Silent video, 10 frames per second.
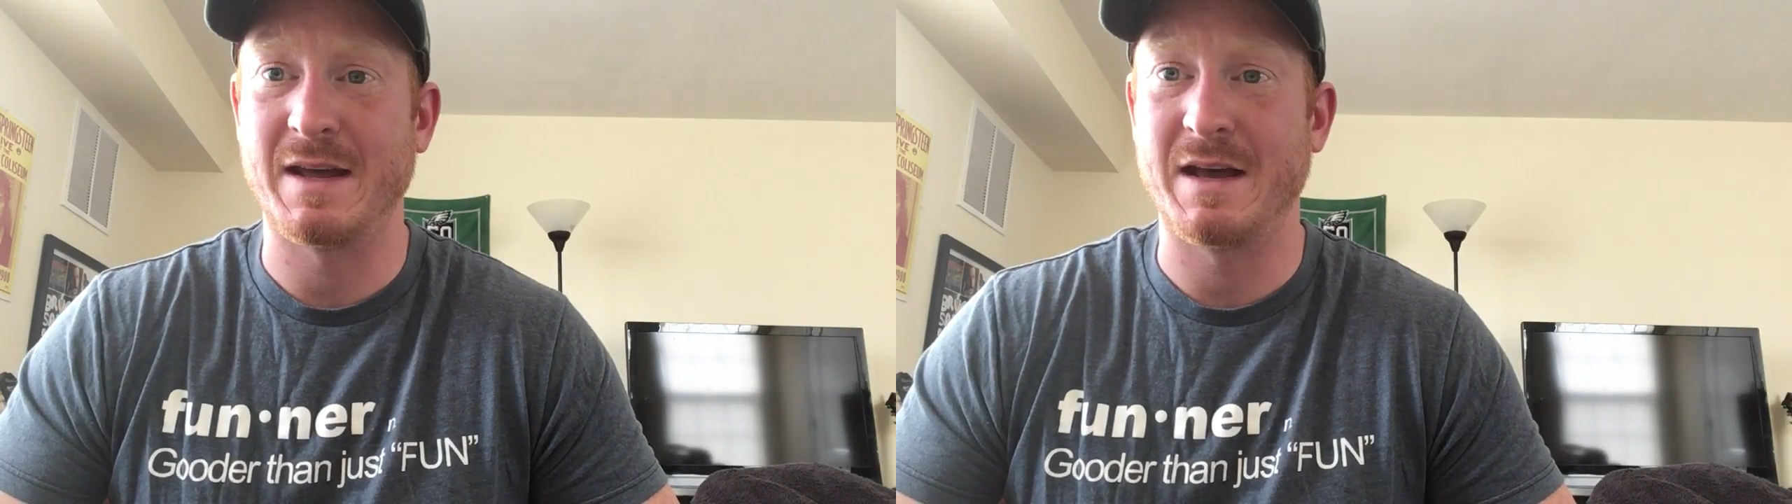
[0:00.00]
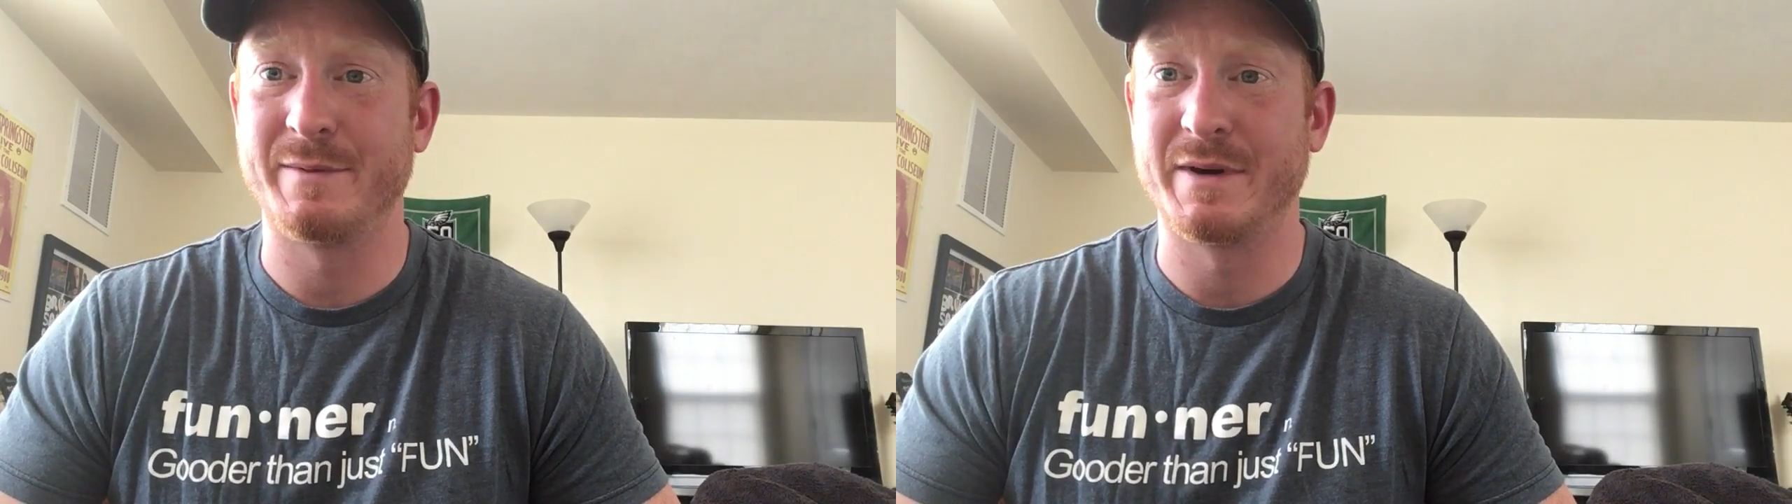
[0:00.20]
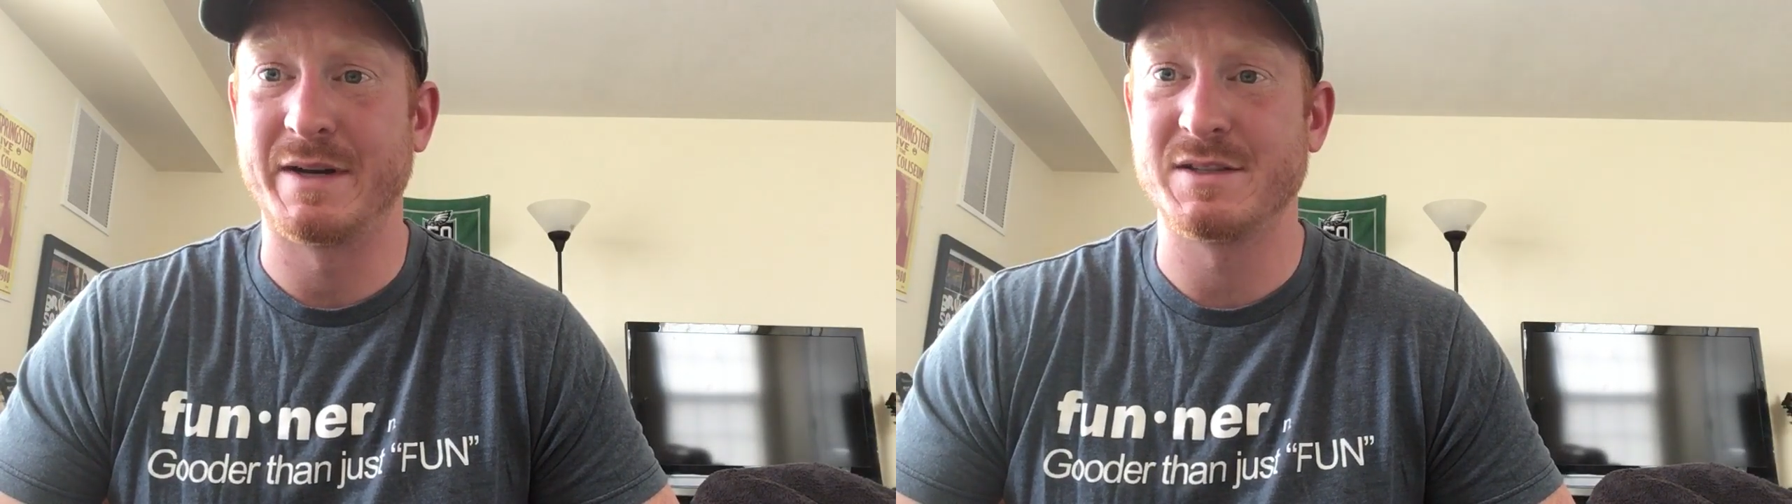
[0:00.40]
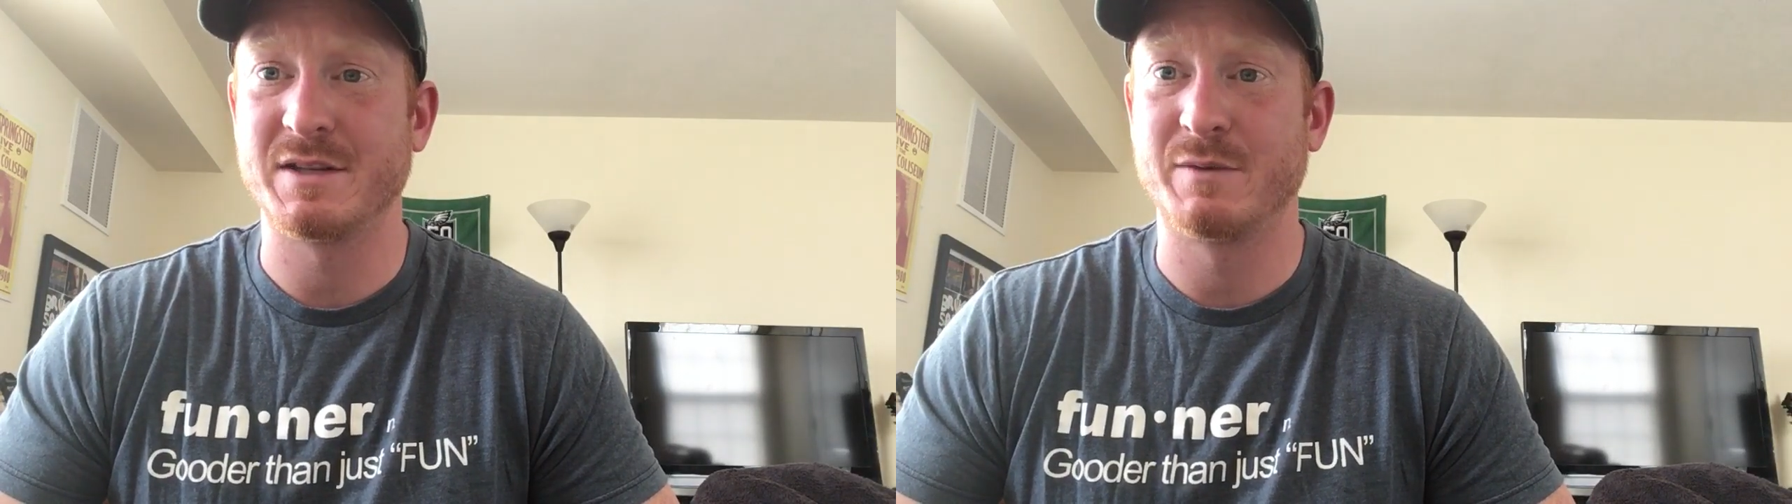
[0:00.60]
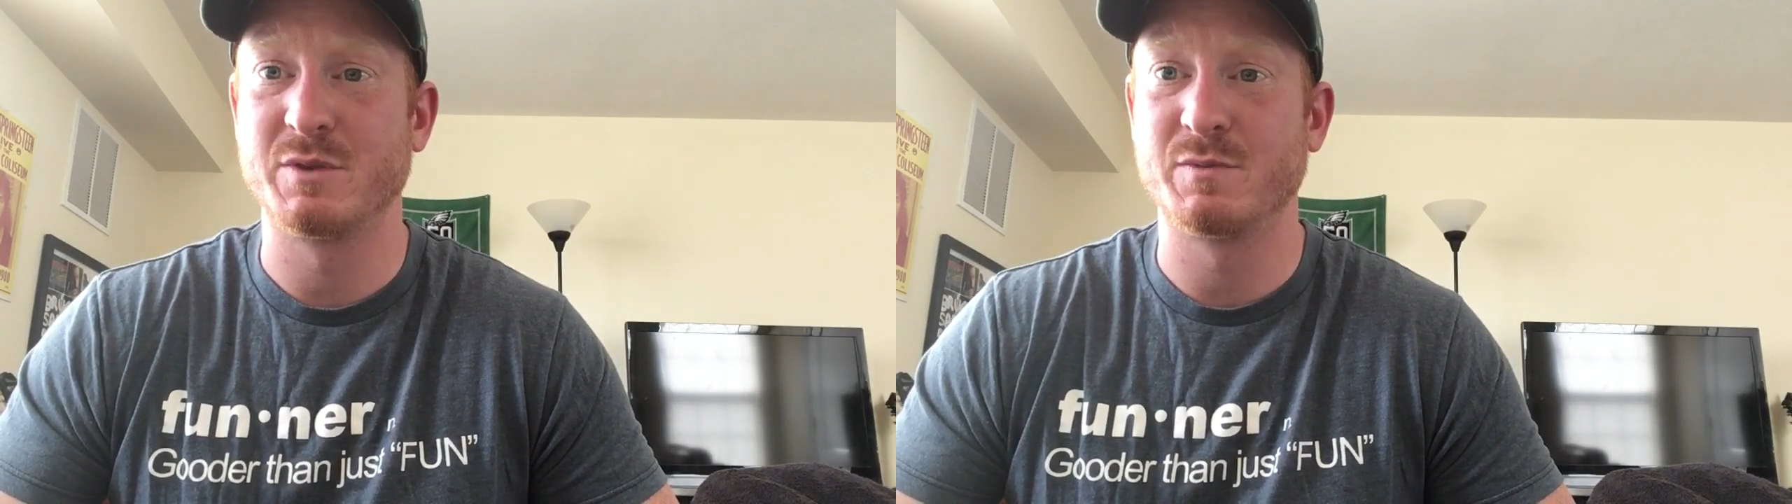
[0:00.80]
Albert
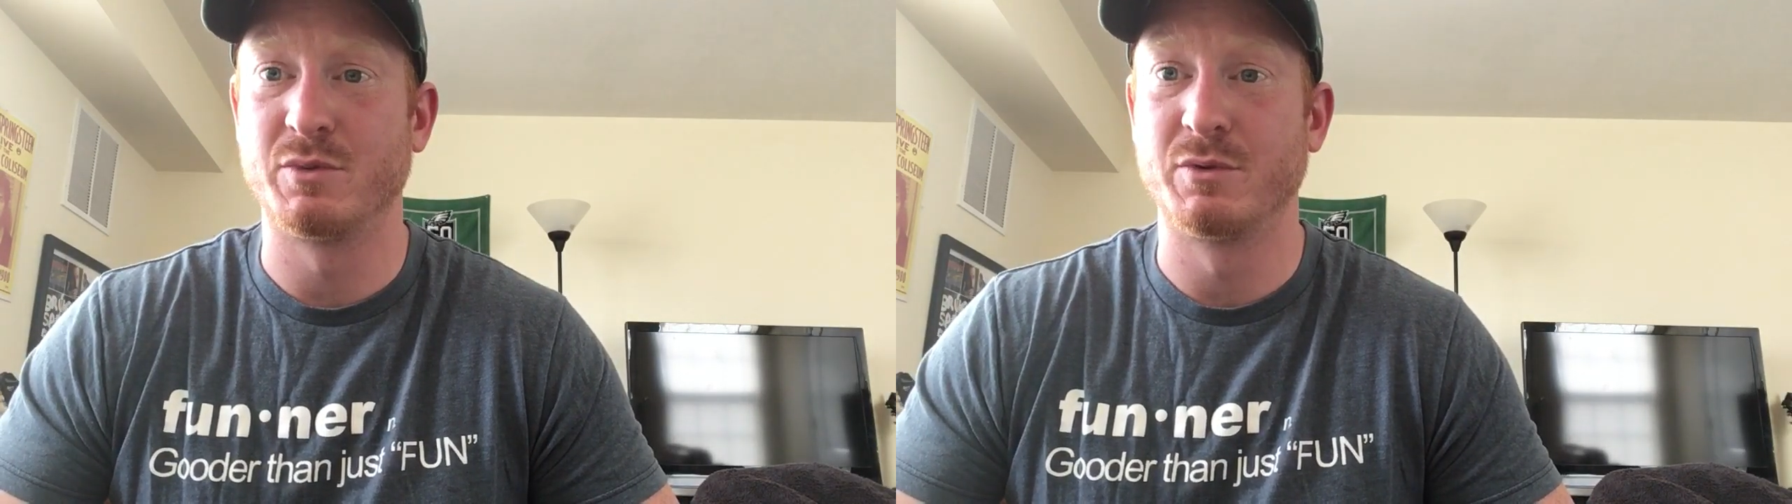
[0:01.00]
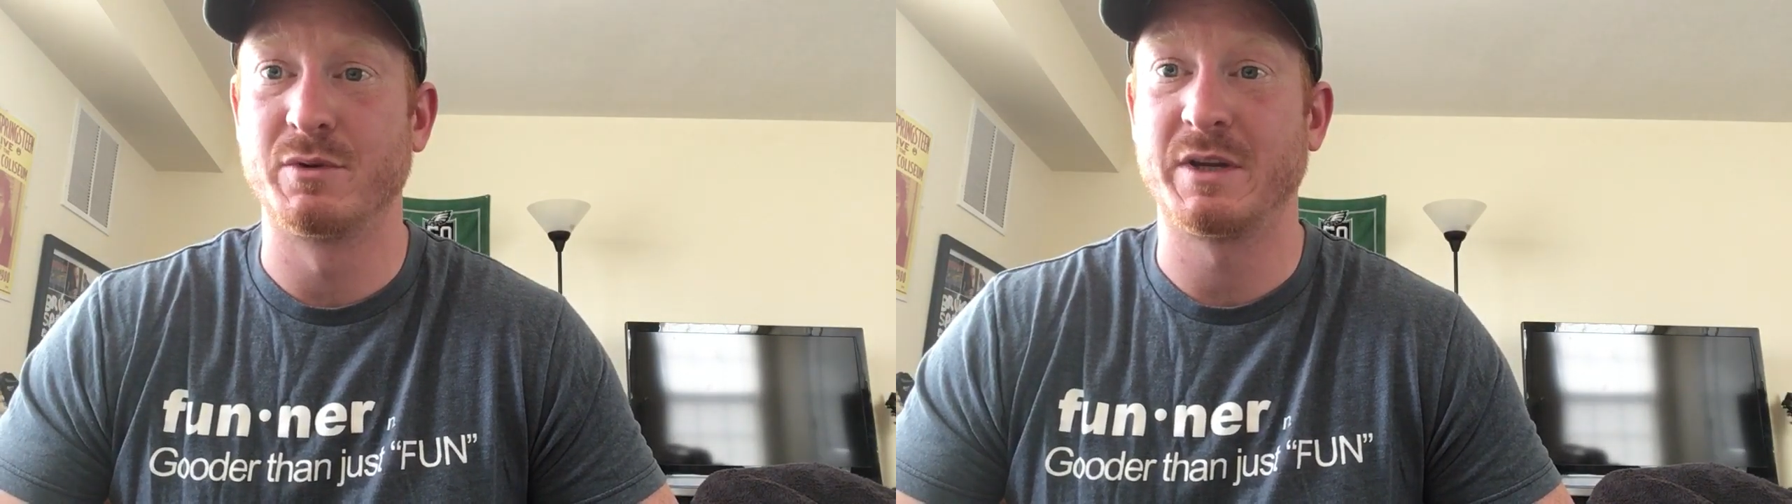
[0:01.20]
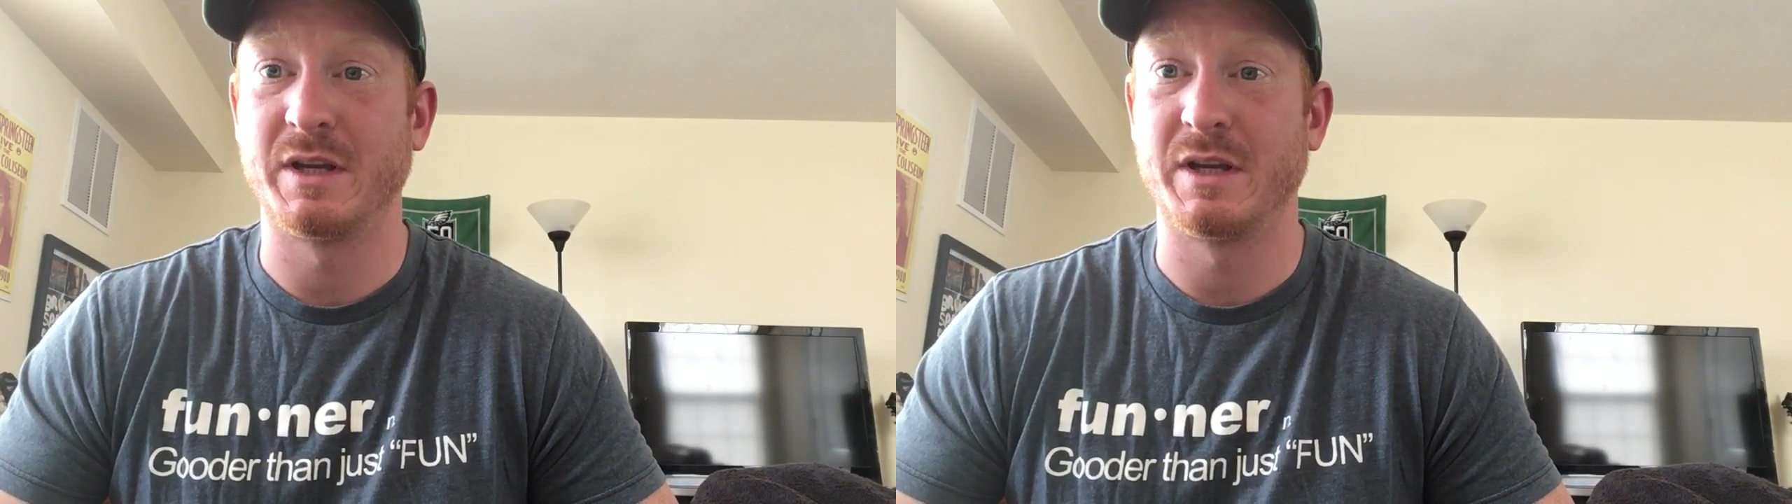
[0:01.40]
Einstein was born